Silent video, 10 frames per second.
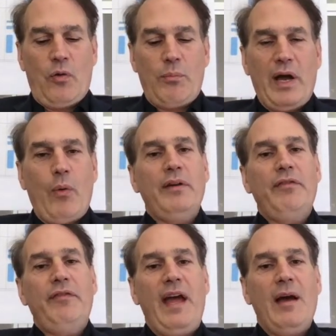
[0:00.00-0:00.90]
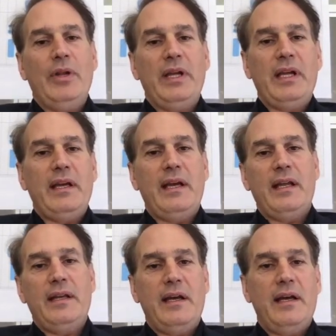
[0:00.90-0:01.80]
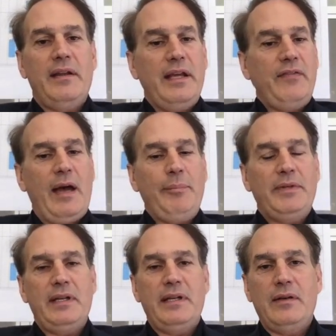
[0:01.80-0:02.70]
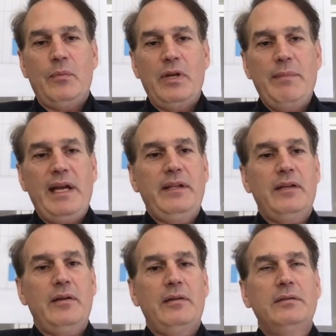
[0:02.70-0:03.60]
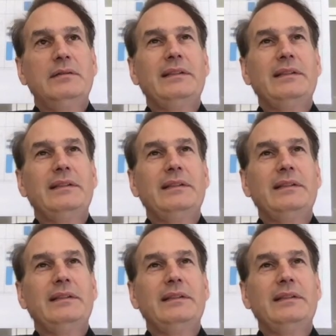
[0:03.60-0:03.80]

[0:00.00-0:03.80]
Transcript: owned by one family, and uh, they kept it. And we made the,